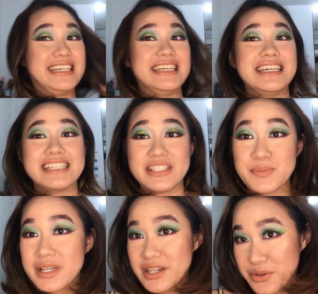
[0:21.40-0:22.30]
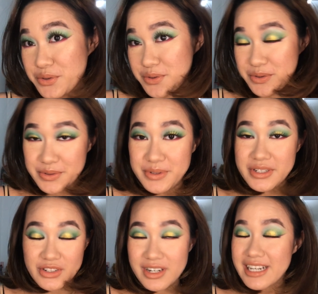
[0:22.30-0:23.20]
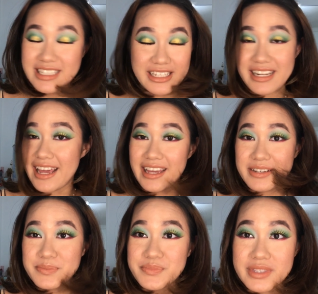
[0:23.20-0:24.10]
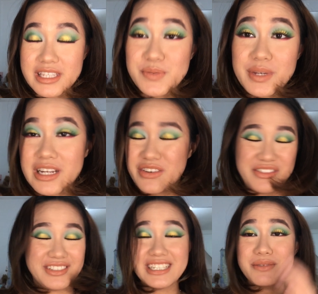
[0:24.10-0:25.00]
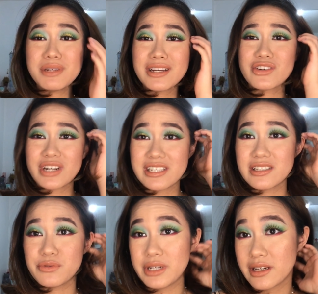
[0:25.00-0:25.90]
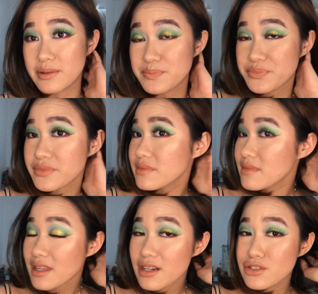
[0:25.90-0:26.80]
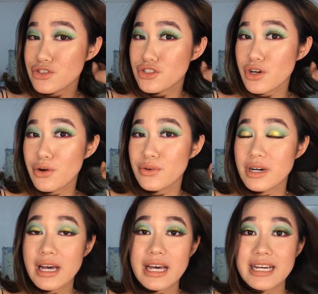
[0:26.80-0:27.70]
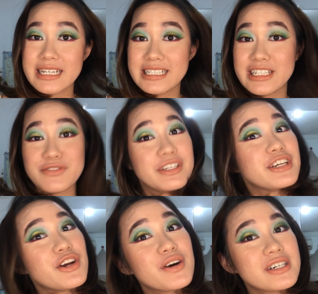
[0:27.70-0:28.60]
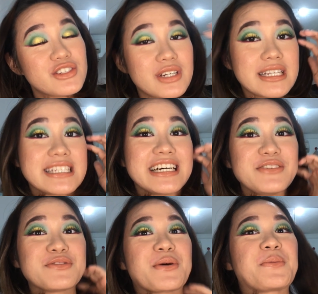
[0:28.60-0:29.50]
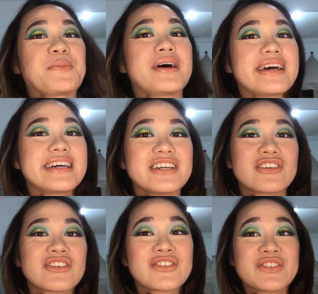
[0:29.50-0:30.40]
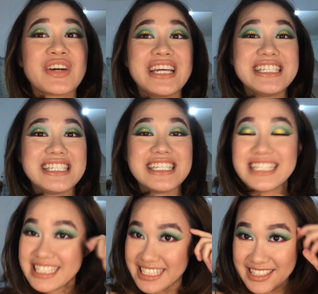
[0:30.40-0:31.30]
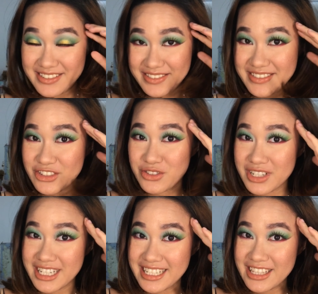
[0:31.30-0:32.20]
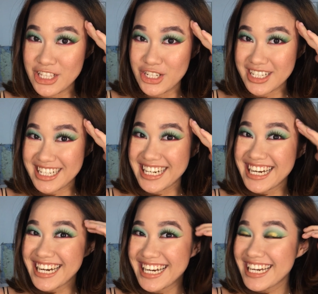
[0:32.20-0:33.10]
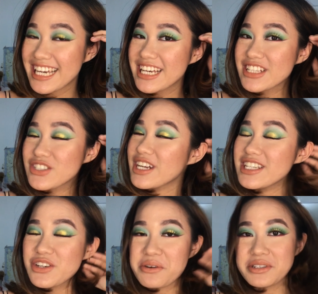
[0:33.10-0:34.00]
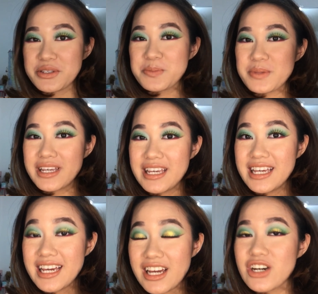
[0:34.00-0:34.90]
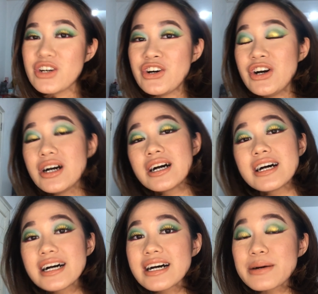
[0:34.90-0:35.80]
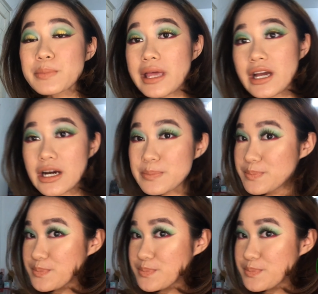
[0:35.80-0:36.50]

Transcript: it's been a crazy day. It's been a crazy week. So in this video, as you can tell from my crazy green look, today's going to be a makeup